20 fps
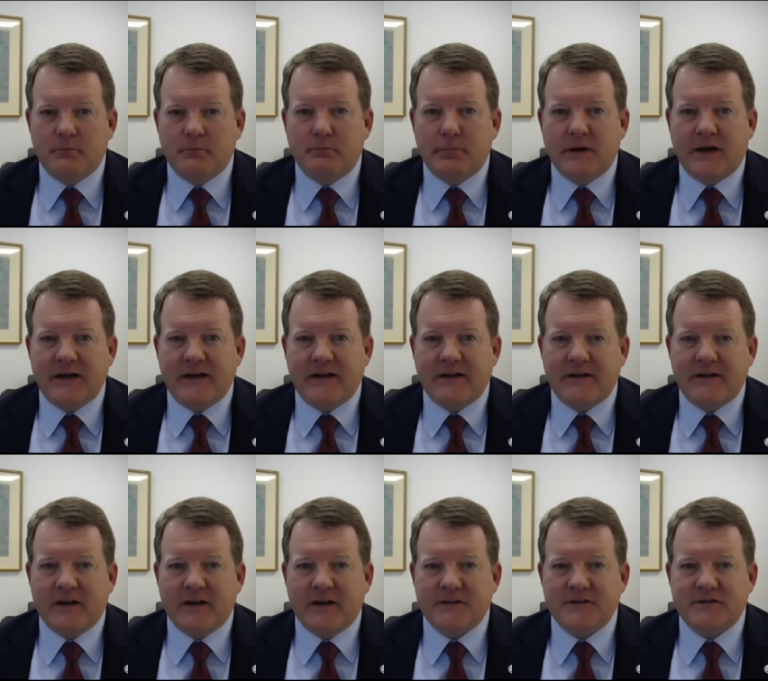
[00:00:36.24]
but it
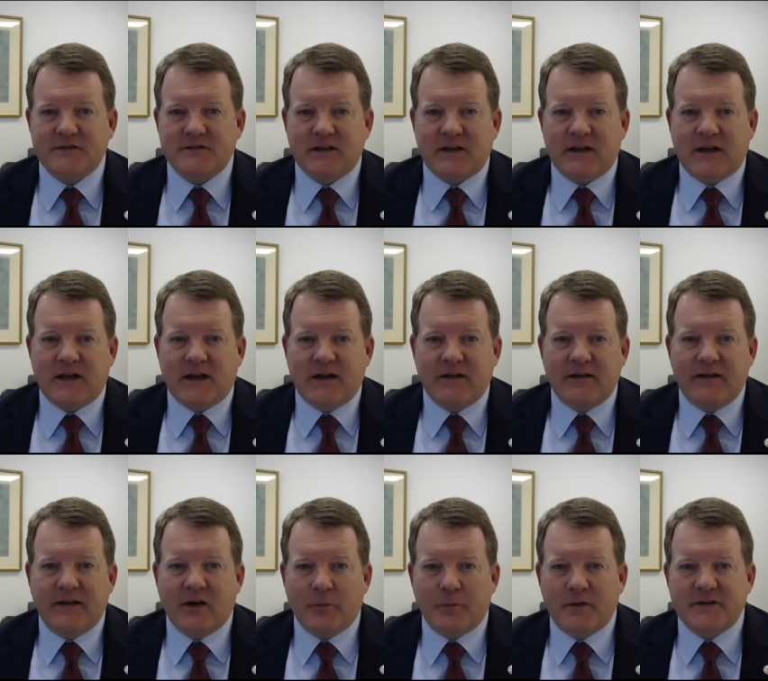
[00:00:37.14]
does uh,
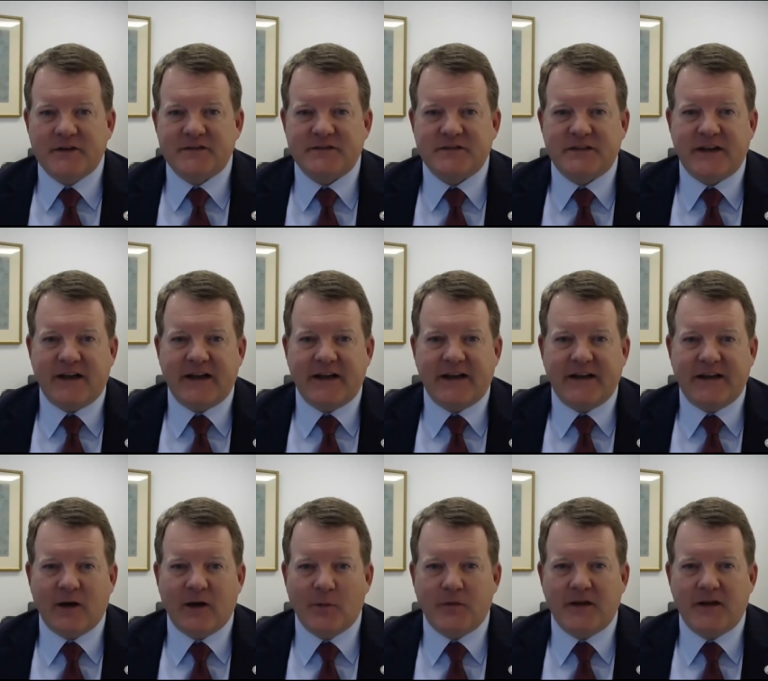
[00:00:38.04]
help us stay
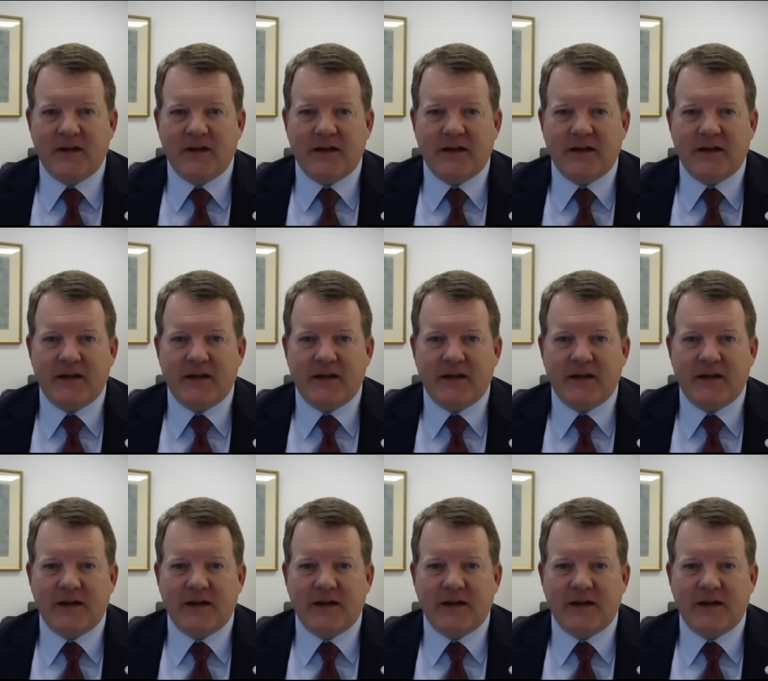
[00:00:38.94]
healthy.